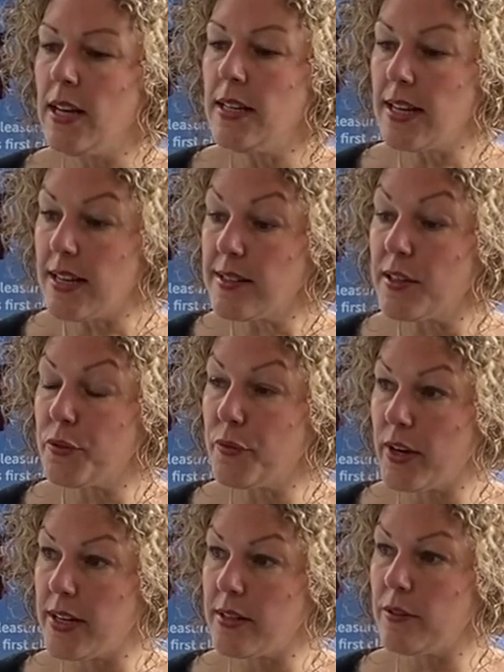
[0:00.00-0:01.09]
Yes, that's
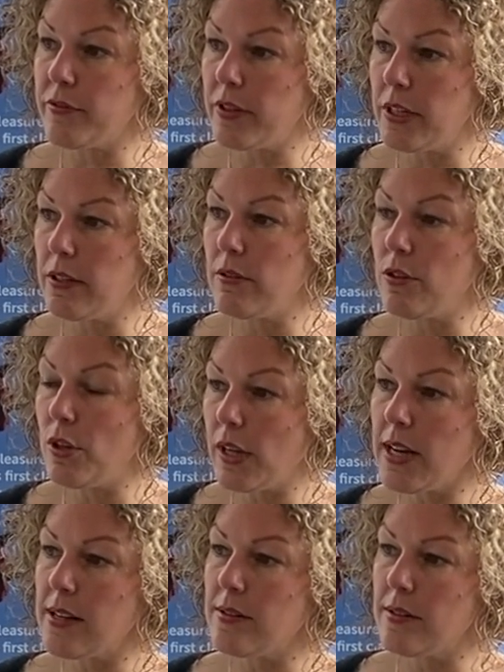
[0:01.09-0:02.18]
right. So for any new
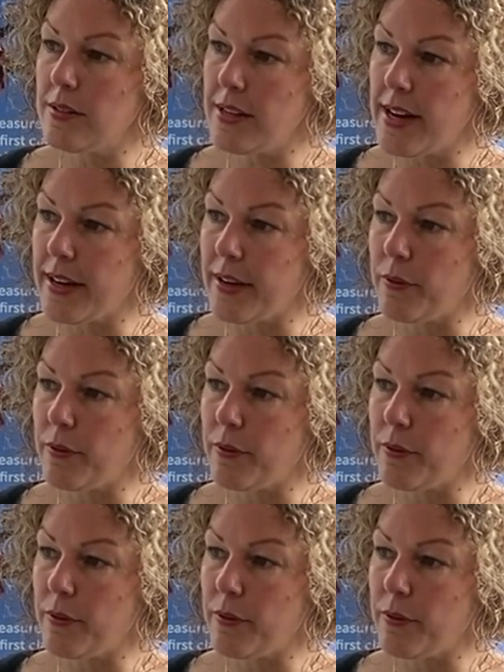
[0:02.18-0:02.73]
cases now,